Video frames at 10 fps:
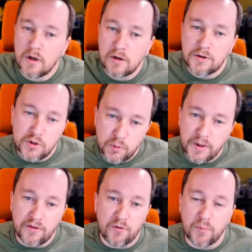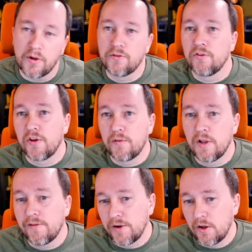2 bits plus the
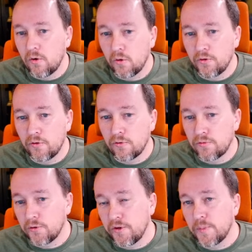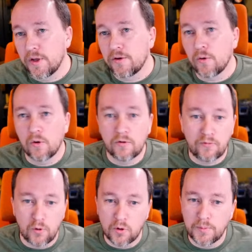711L holder into the Voltibit, or
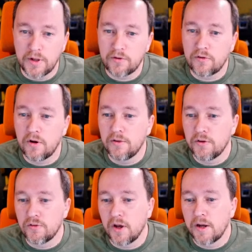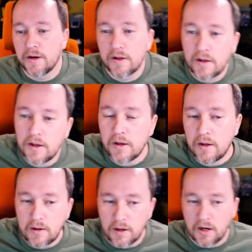4 bits on the side,
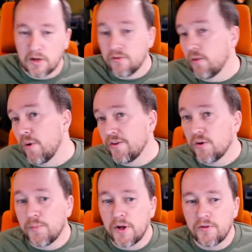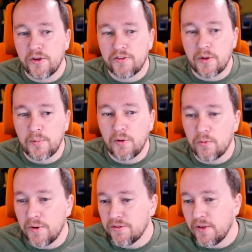because otherwise your belt takes up all the rest of that